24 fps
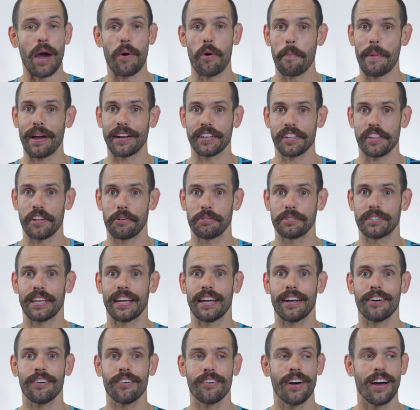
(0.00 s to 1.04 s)
I went back to the
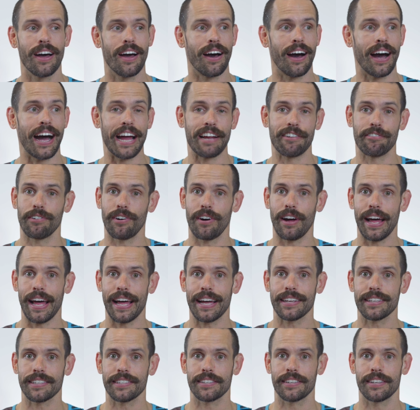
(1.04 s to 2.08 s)
hotel, I
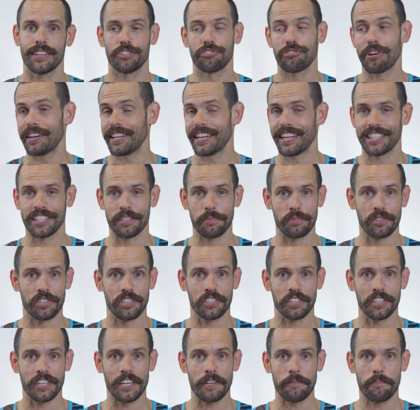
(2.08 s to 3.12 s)
relaxed, tried to get some
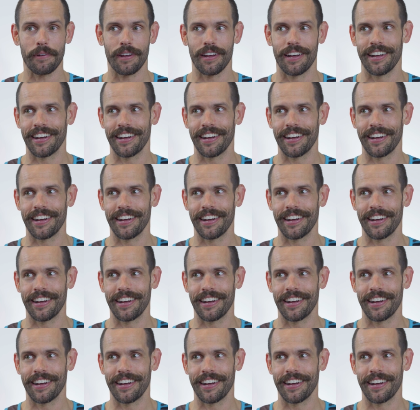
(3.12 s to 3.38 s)
sleep.